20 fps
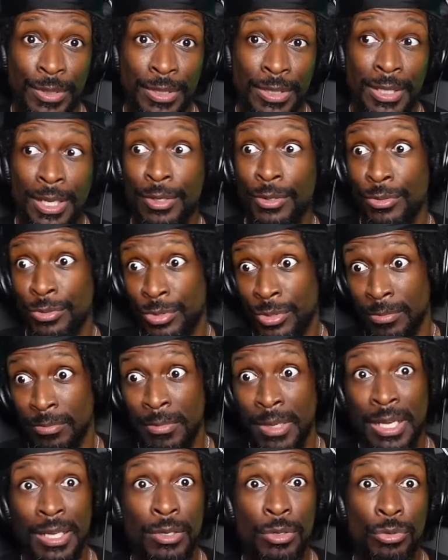And I know some
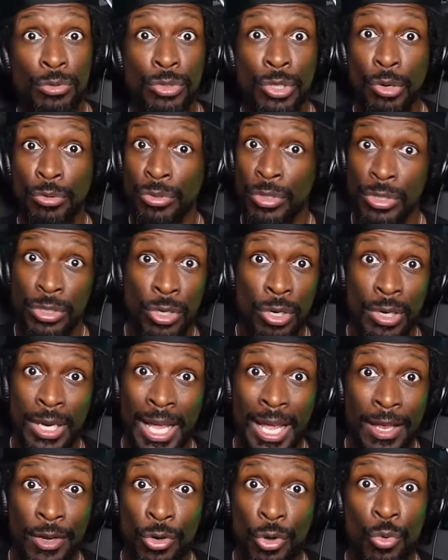men who don't deserve to
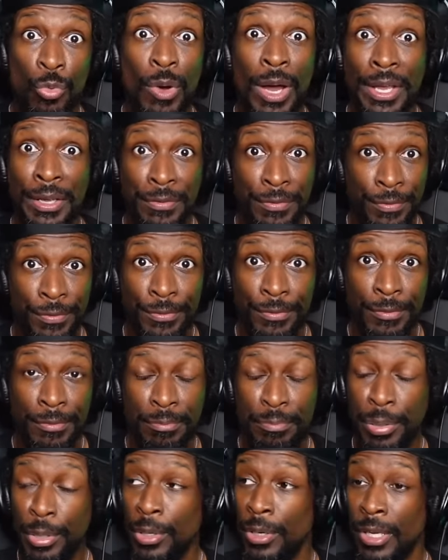have no wife,
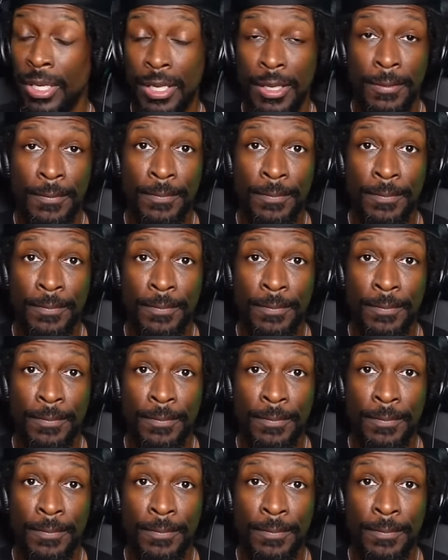period.